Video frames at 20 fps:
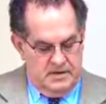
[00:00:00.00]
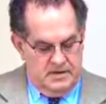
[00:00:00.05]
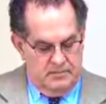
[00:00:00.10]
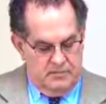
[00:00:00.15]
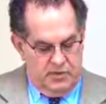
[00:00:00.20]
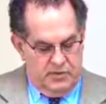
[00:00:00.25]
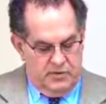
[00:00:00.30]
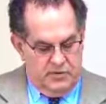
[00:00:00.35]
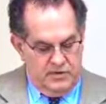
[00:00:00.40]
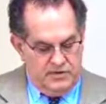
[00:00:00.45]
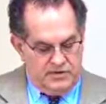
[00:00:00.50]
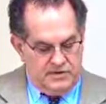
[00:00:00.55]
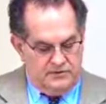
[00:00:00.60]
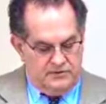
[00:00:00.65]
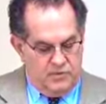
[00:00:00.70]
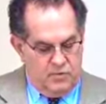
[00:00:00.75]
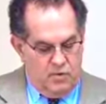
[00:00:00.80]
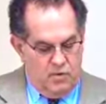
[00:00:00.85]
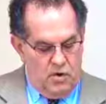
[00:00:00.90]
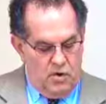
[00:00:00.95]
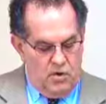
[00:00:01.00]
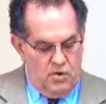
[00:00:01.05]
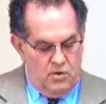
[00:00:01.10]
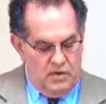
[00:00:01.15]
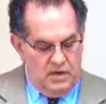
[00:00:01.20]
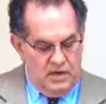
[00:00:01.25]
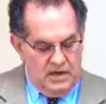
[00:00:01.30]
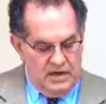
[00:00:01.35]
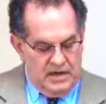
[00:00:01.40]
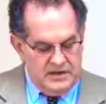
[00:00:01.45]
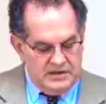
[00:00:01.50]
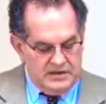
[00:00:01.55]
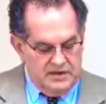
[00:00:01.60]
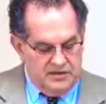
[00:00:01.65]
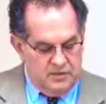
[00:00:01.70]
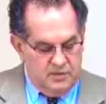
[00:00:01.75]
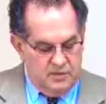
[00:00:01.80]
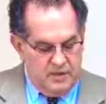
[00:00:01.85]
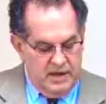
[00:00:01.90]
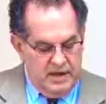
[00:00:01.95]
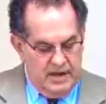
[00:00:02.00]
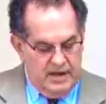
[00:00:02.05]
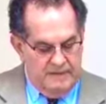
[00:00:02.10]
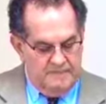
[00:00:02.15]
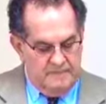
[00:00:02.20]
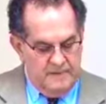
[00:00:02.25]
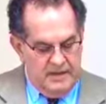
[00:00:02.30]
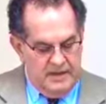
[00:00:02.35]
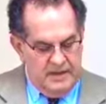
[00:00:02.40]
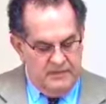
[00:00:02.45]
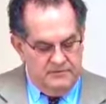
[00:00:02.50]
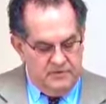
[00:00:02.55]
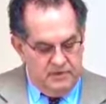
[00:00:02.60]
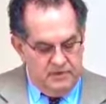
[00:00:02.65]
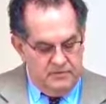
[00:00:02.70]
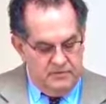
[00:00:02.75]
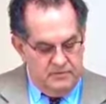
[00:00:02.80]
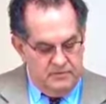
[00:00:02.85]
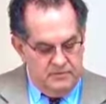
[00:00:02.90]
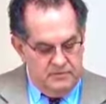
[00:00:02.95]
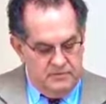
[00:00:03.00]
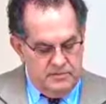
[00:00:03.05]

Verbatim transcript: The blueness of a wound cleanseth away evil,